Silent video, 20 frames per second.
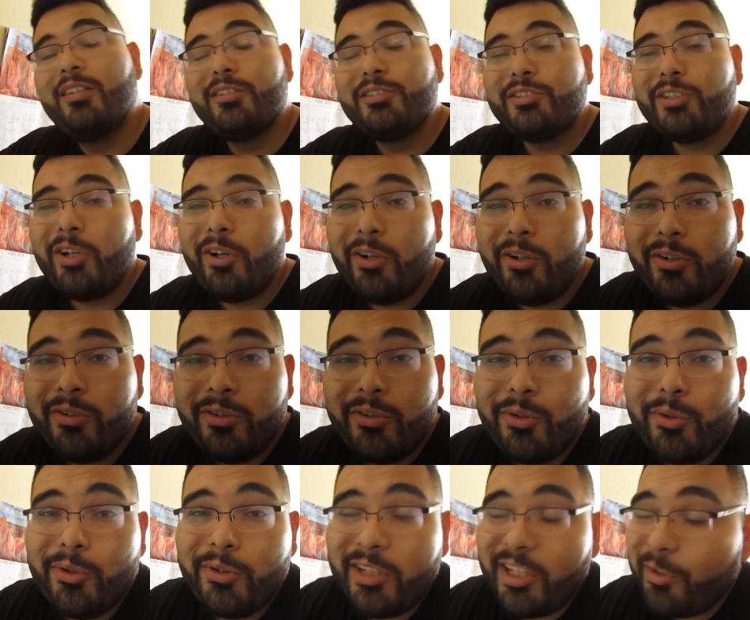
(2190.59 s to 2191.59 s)
So
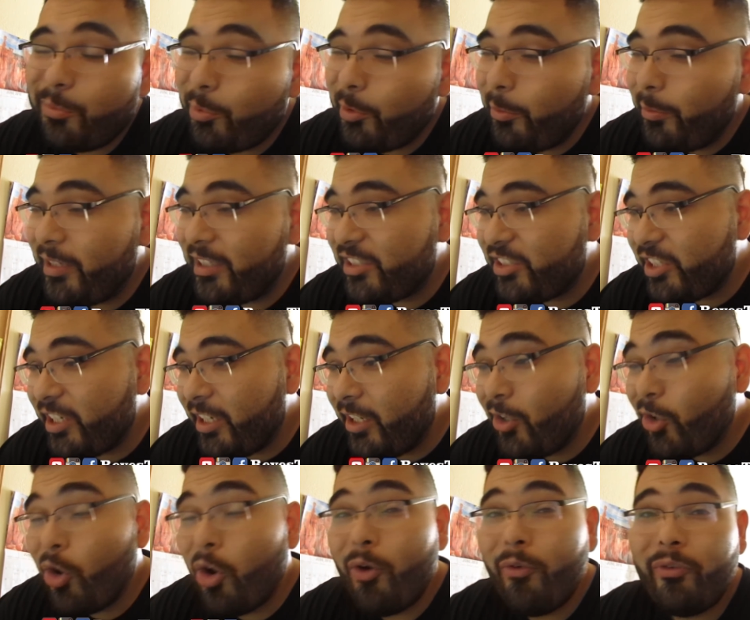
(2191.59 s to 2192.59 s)
that's pretty much it.
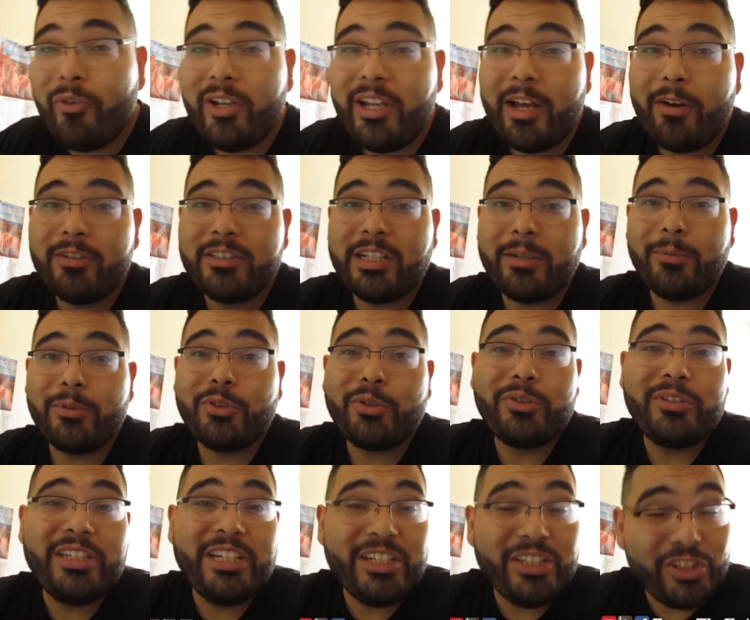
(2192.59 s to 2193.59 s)
Hopefully I was able to
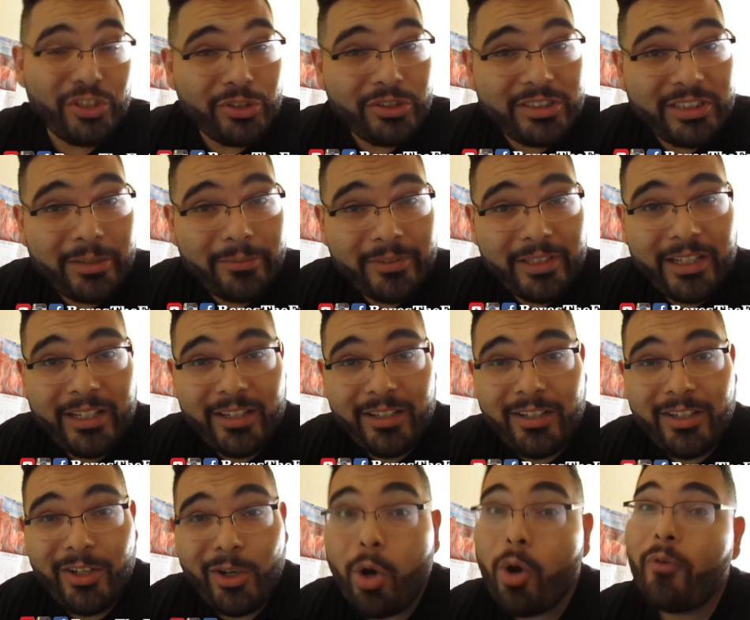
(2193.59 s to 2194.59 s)
teach you something.
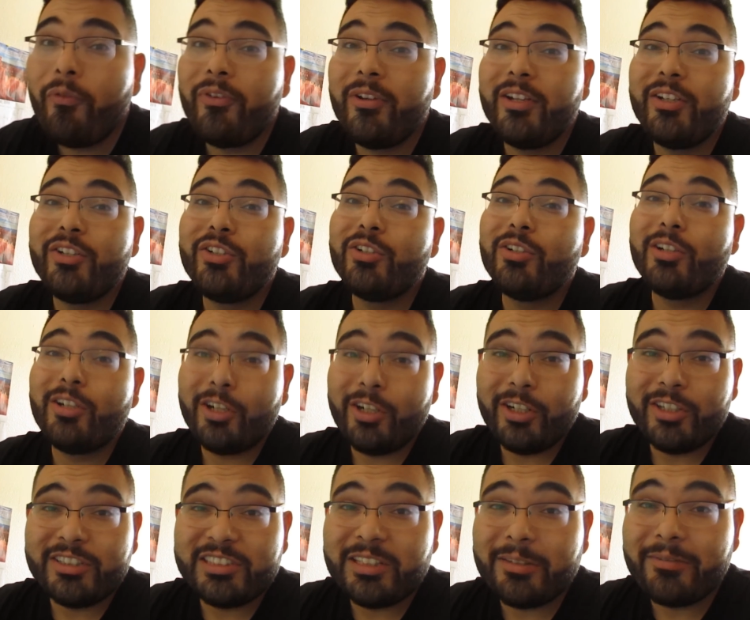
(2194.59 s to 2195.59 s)
Hopefully you
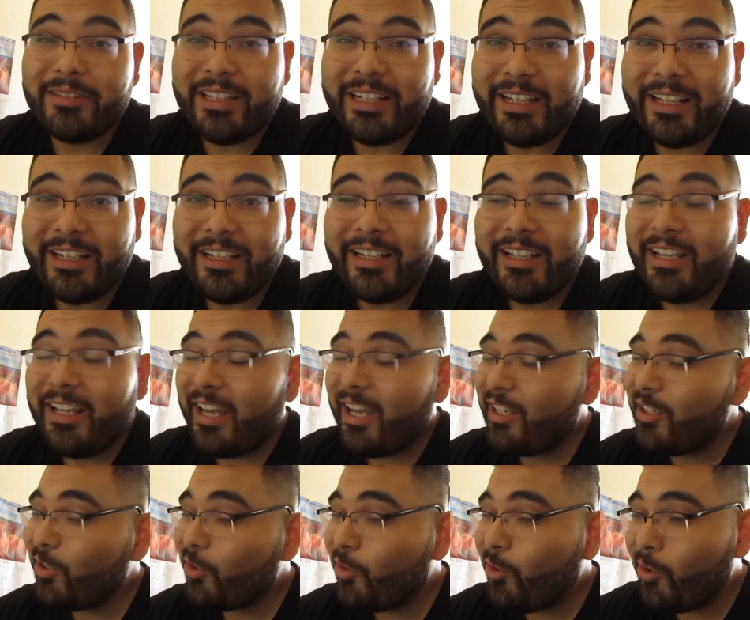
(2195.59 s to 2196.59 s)
learned something.
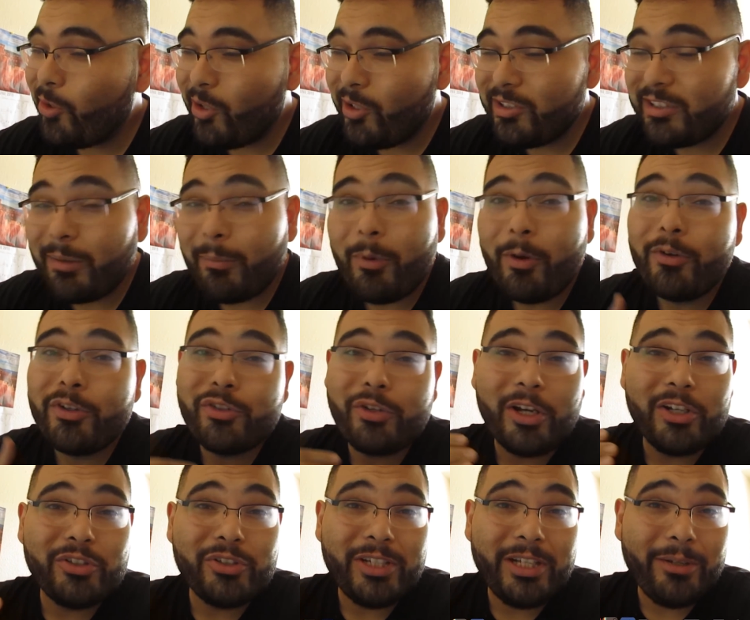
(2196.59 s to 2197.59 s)
And of course, I'm always
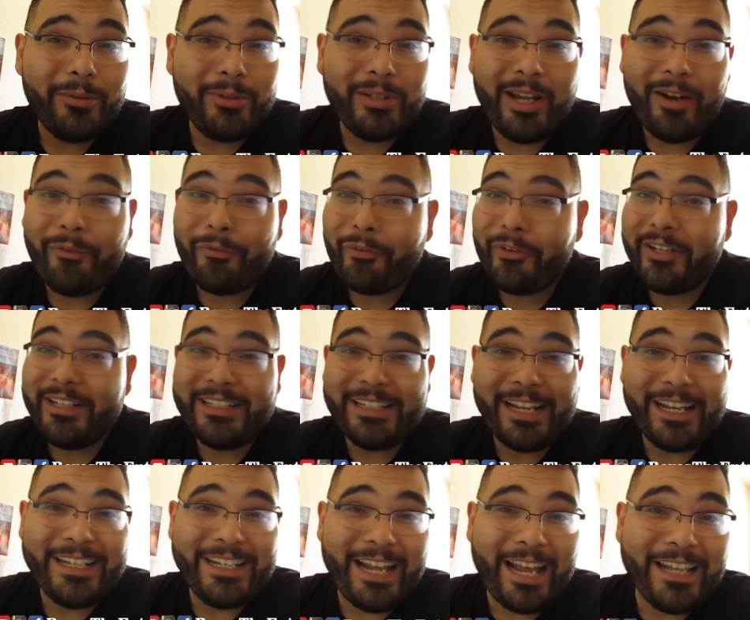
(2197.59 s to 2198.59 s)
trying to give you that free
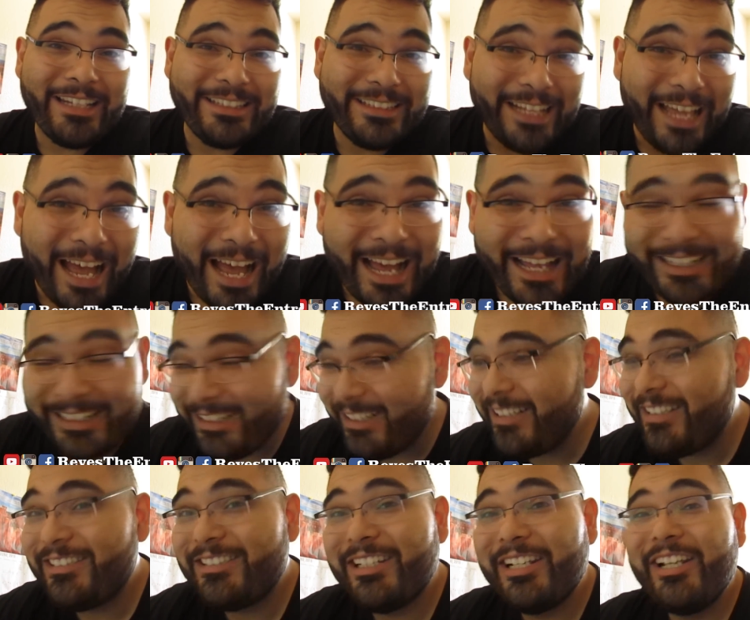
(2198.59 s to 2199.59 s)
99
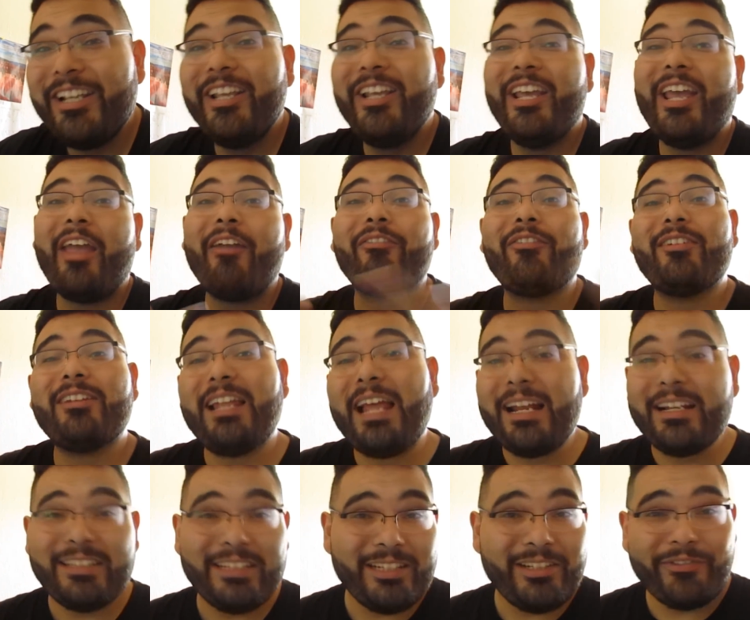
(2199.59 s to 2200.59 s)
knowledge. If you
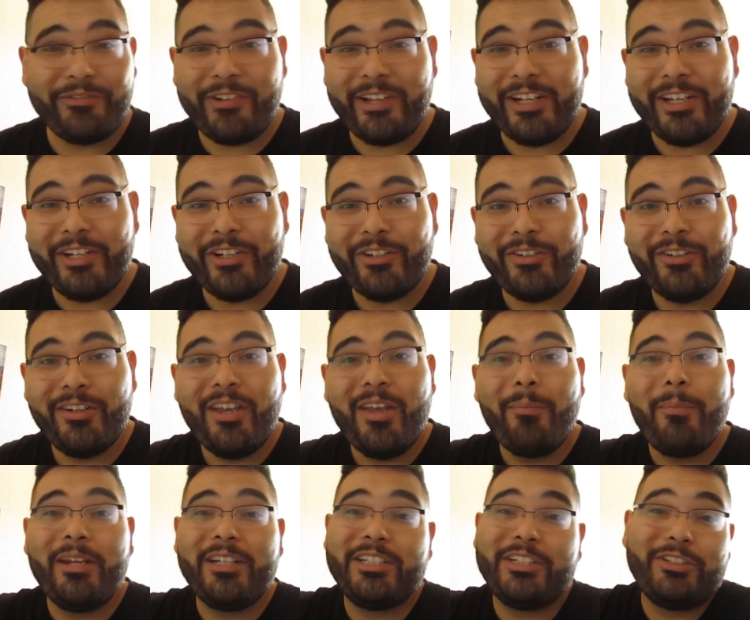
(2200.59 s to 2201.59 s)
like this video,
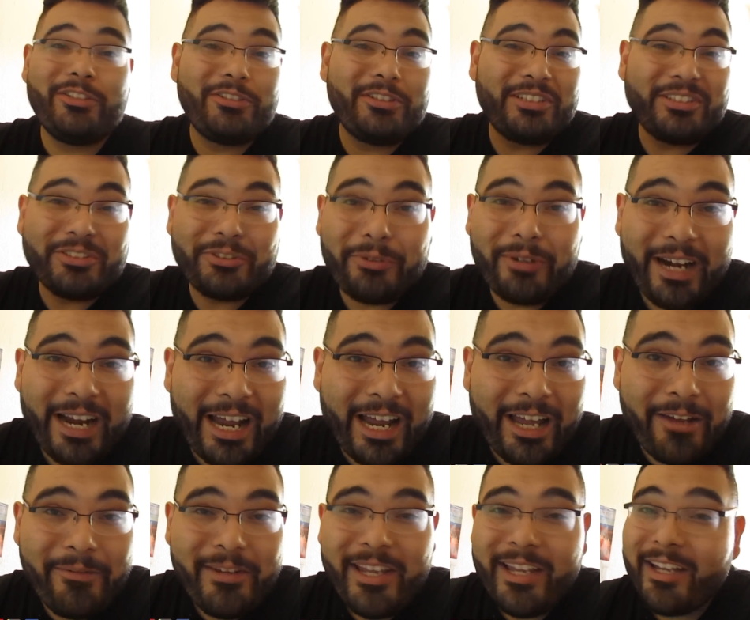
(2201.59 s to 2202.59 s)
make sure to
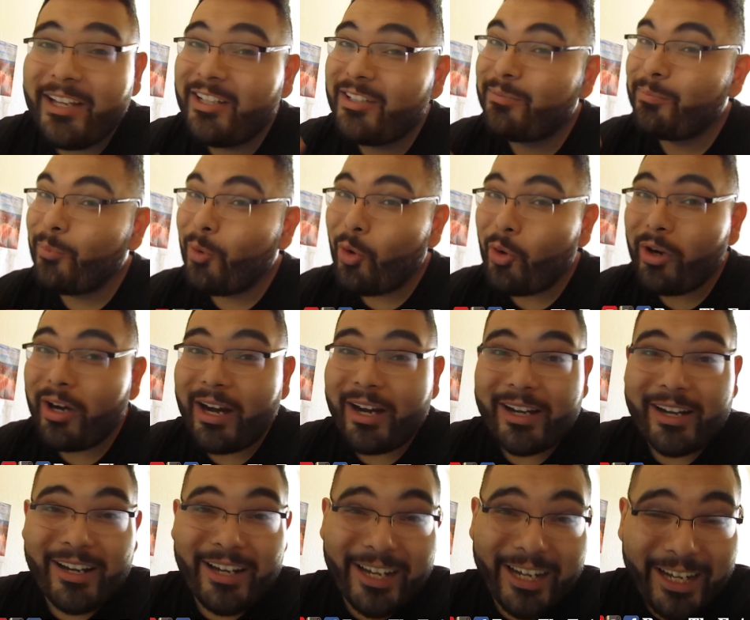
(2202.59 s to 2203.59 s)
subscribe, because more are
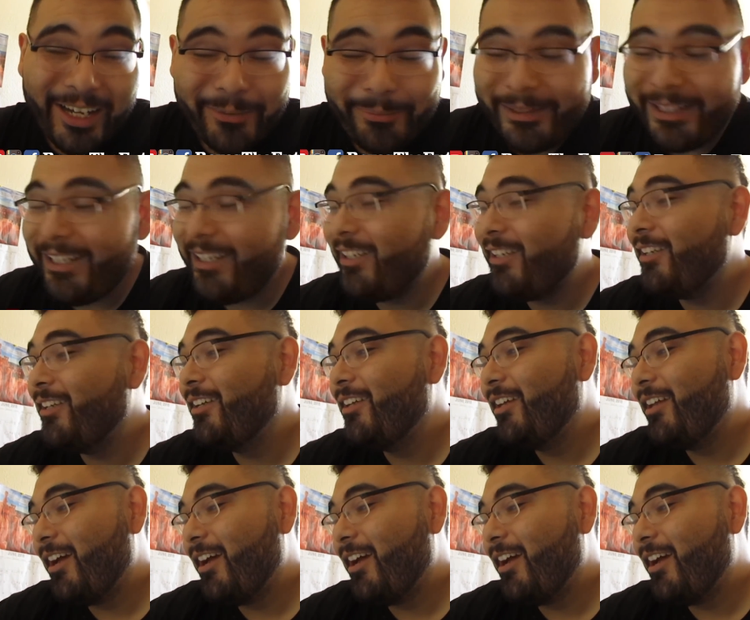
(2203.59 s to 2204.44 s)
coming.